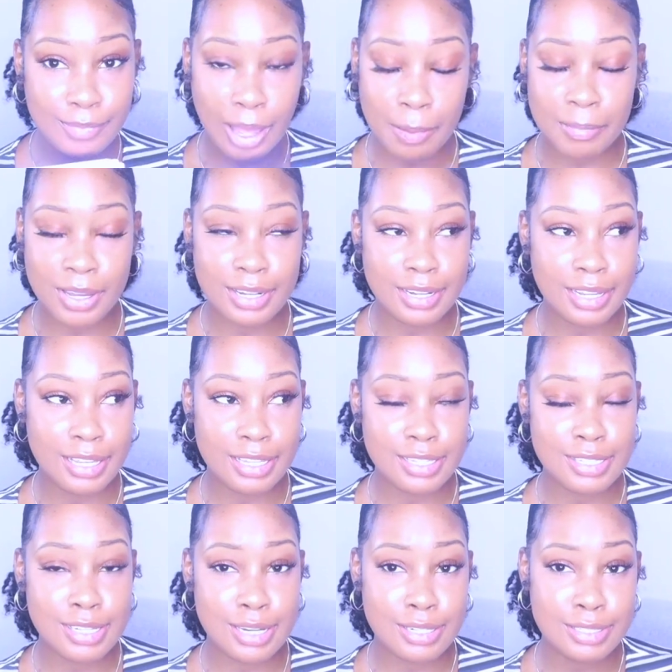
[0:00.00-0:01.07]
I'm gonna
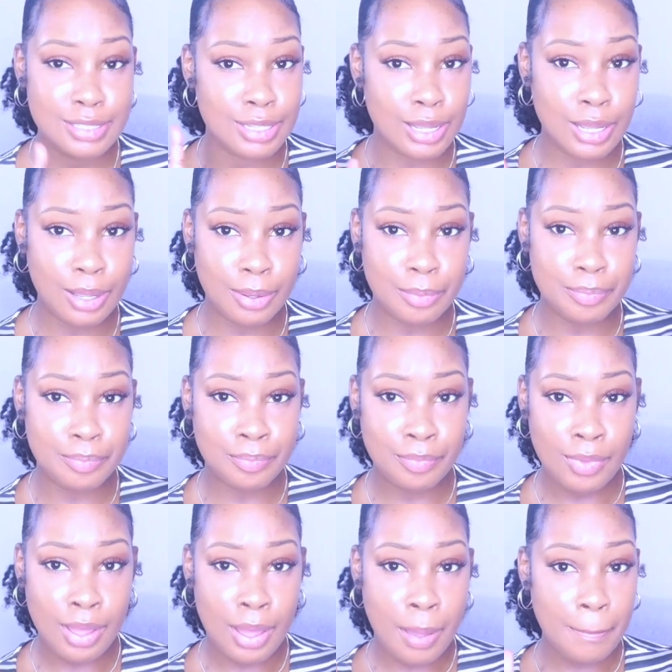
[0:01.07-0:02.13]
insert some
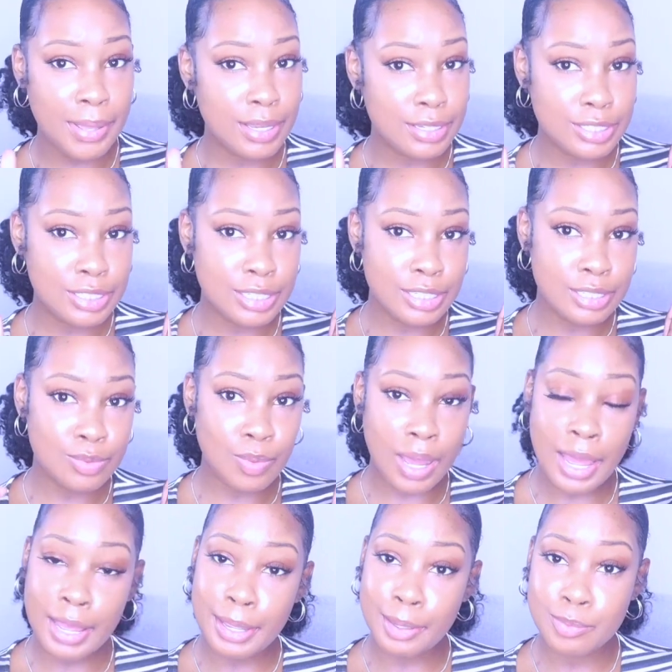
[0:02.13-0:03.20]
pictures
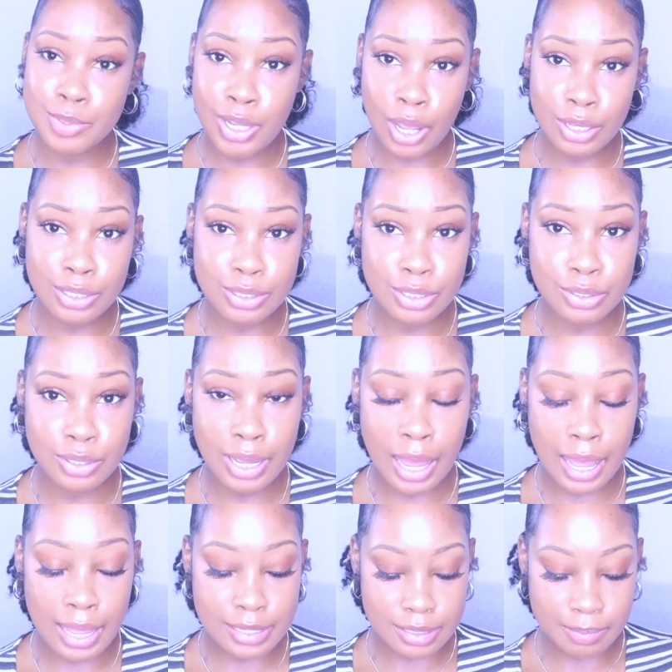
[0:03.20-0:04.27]
while I am talking to you
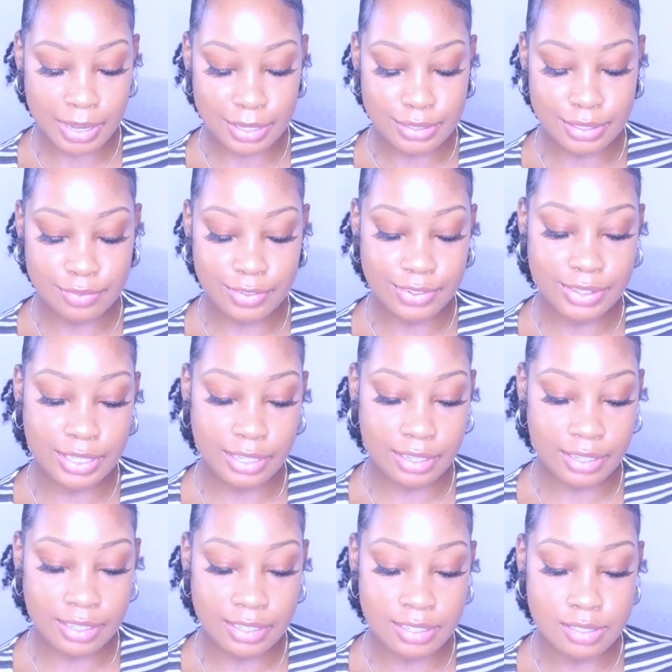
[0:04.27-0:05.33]
guys about different
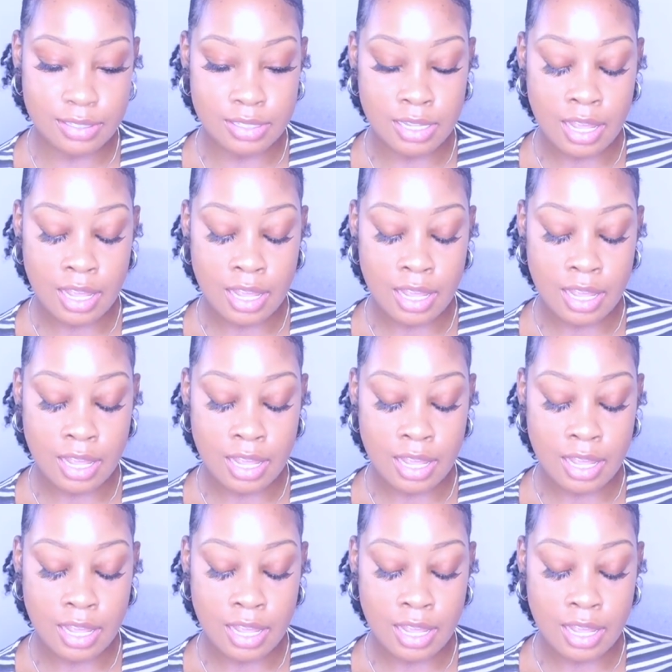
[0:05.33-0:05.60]
things